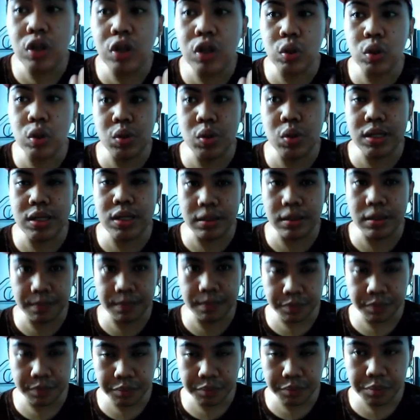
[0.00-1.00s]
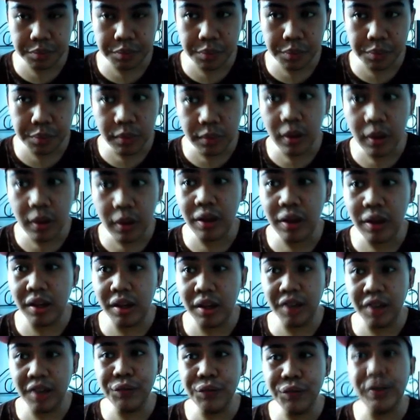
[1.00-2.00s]
chosen.
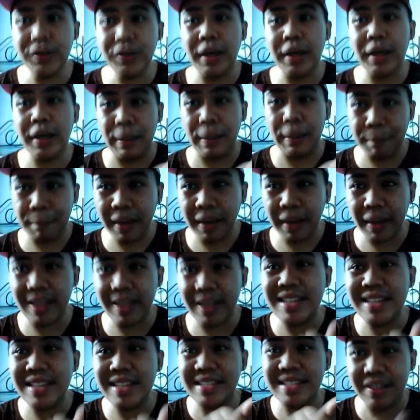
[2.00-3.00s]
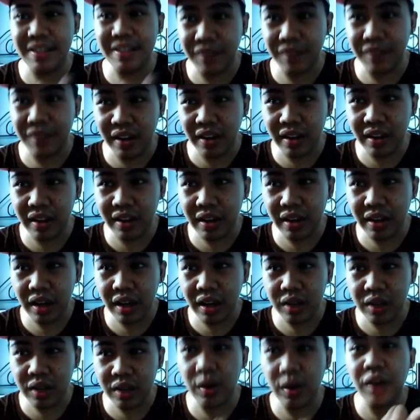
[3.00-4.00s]
If the impact is severe,
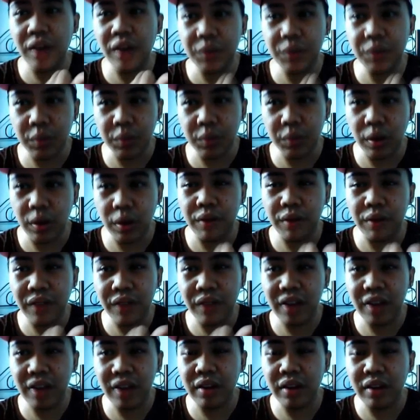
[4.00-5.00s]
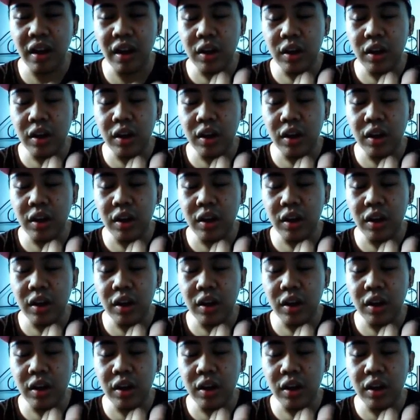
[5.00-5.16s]
you have to a very